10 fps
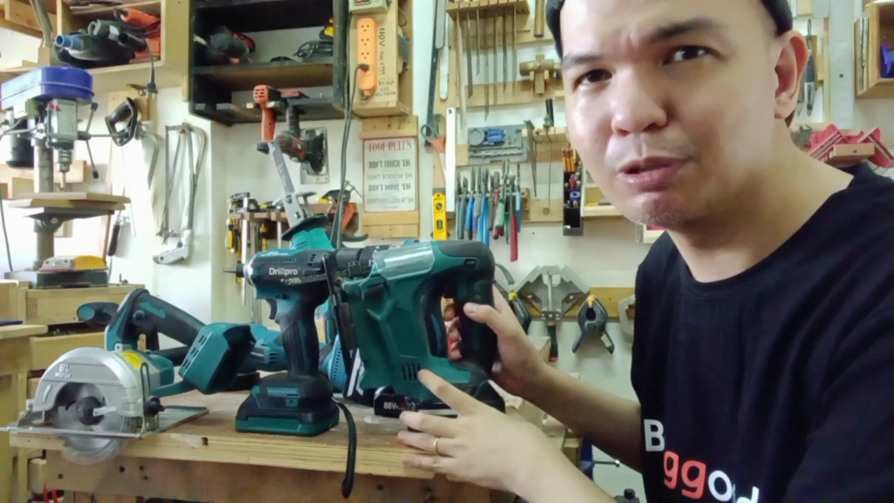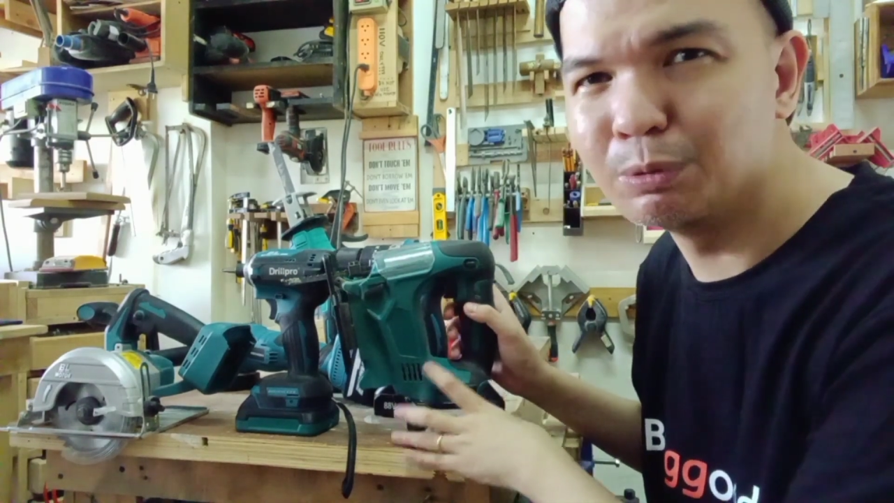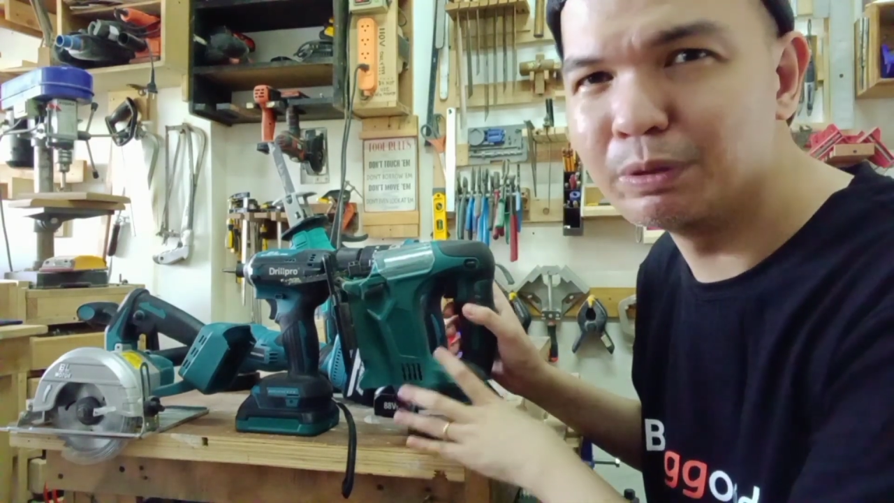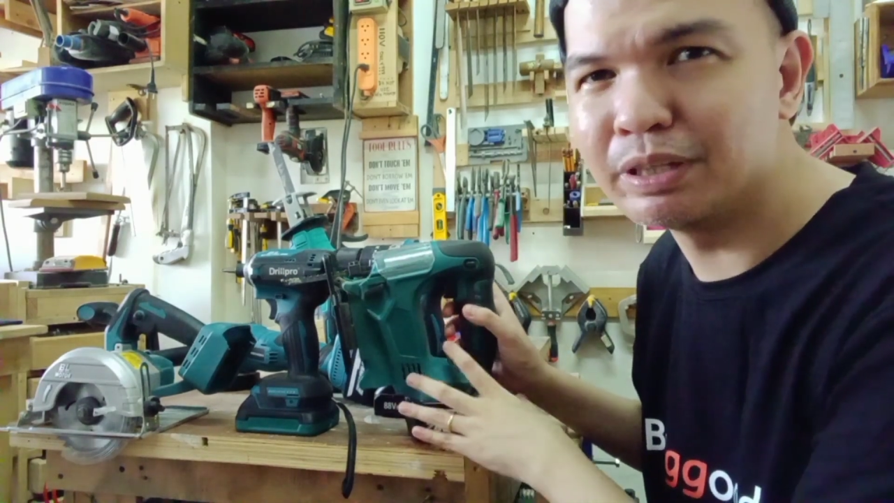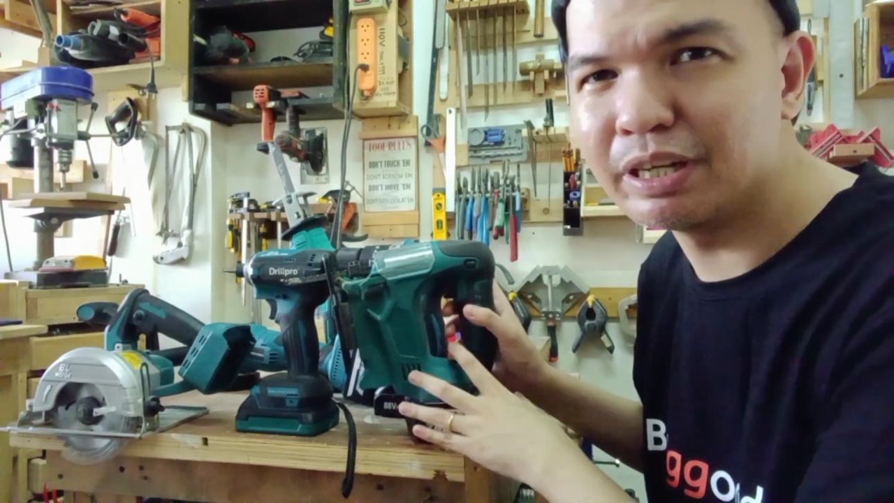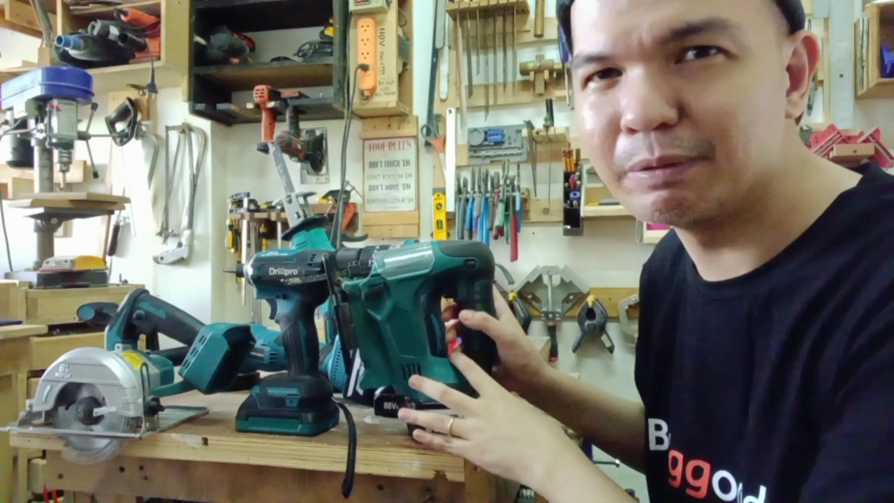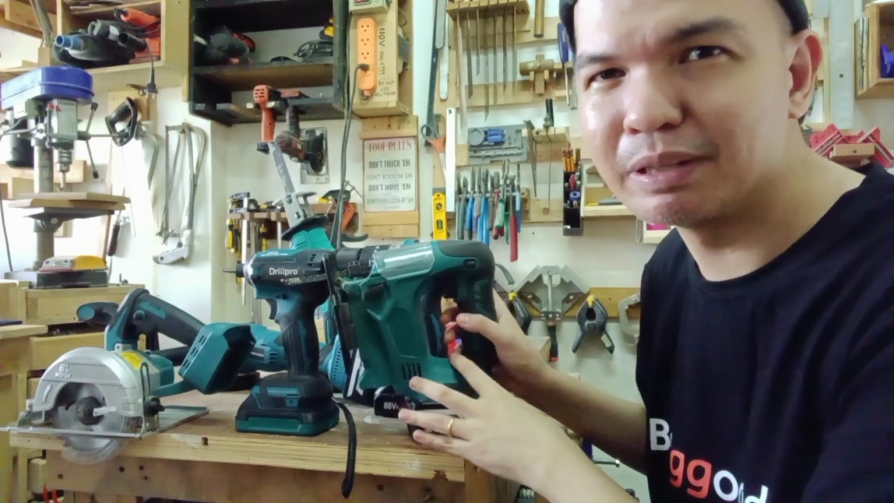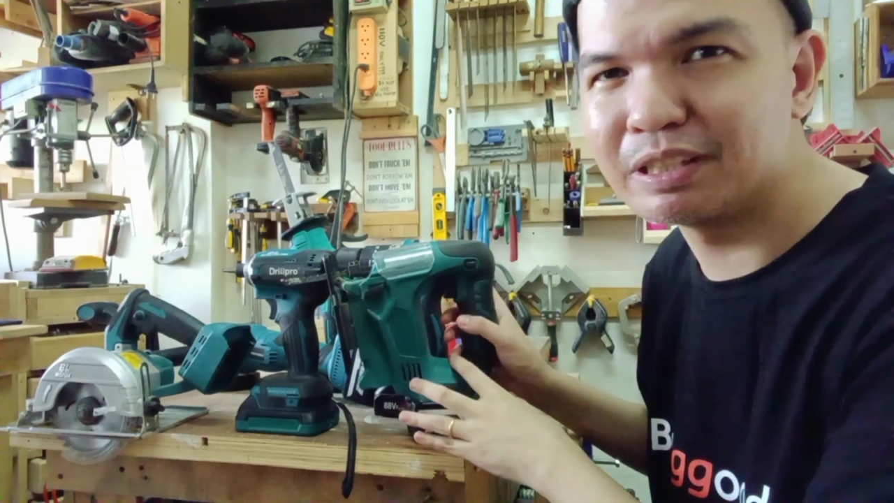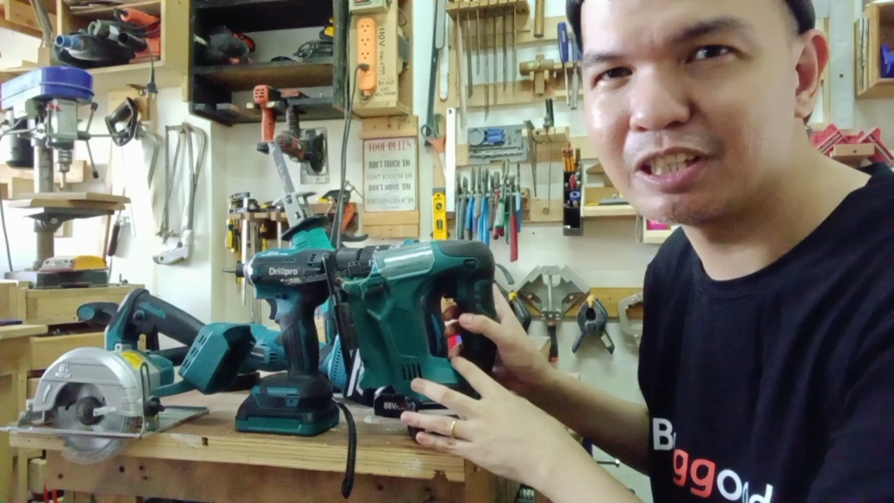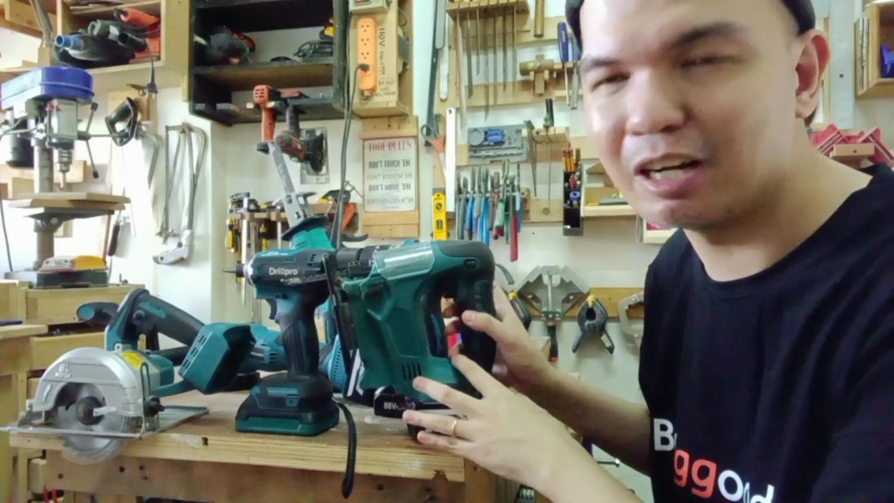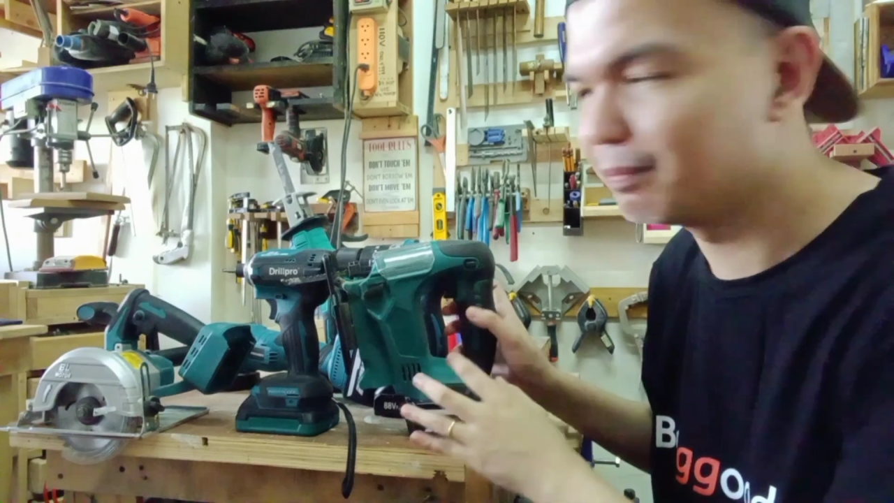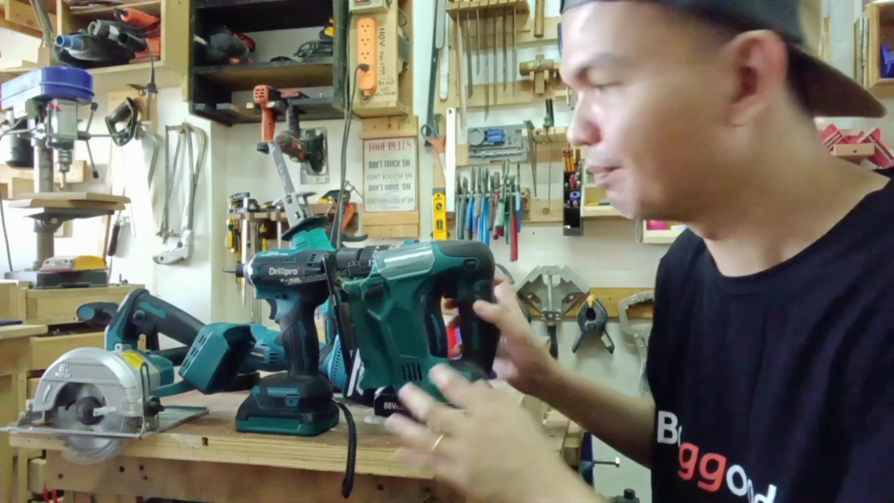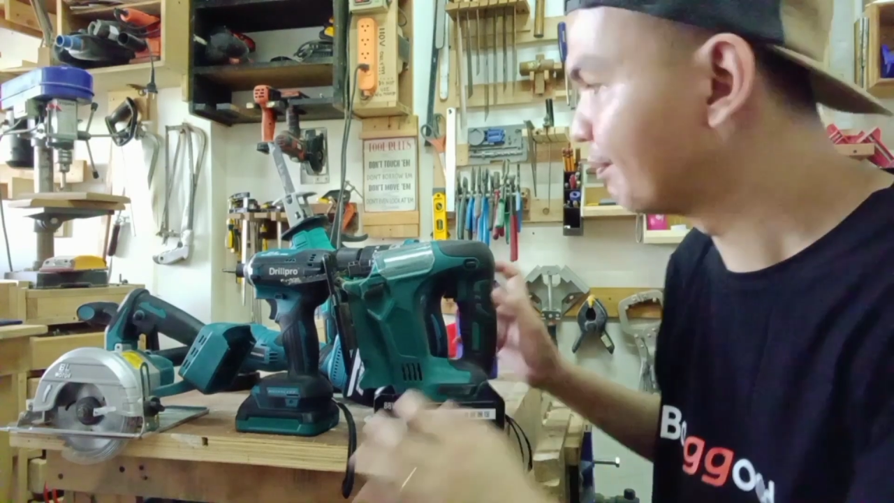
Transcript: tool here in the shop.